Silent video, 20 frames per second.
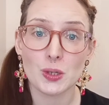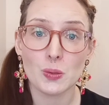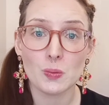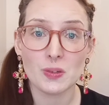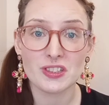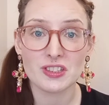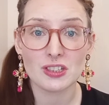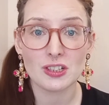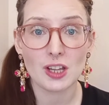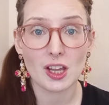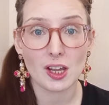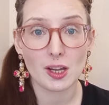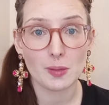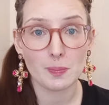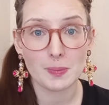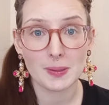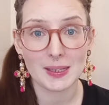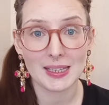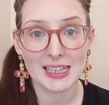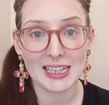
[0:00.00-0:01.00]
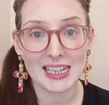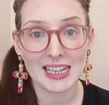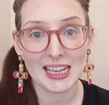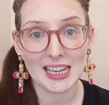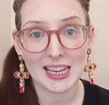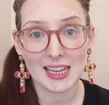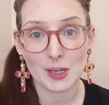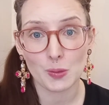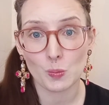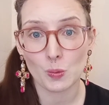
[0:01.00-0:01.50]
who was an openly
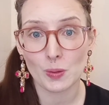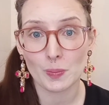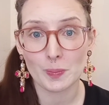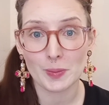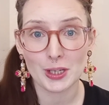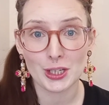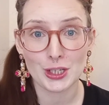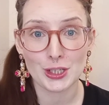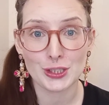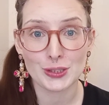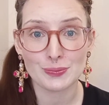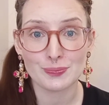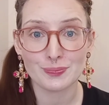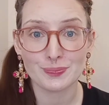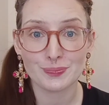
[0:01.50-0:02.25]
gay woman.